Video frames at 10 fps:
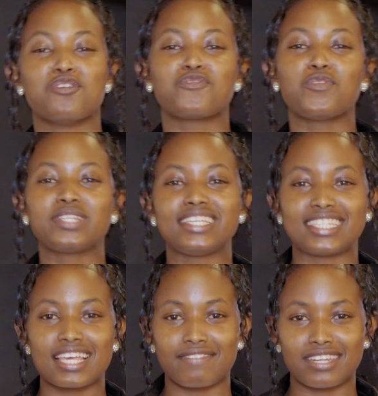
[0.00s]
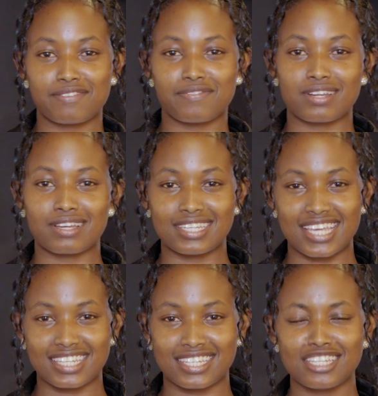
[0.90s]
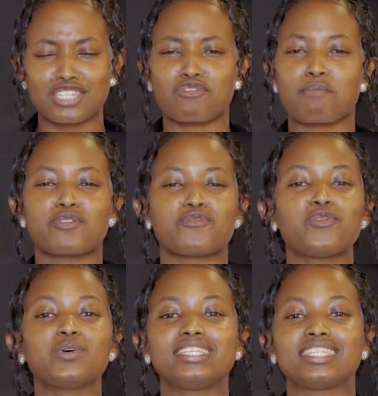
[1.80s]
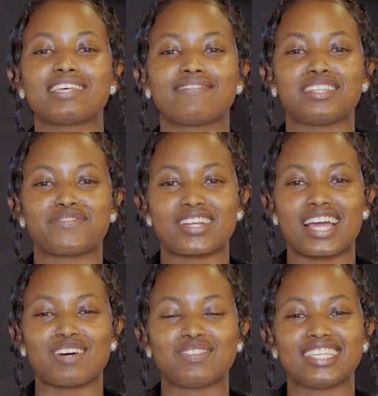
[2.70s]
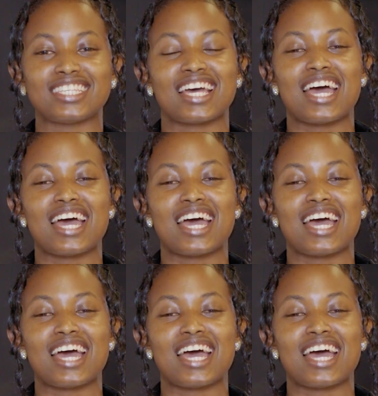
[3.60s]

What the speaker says: 47 different contestants from the 47 different counties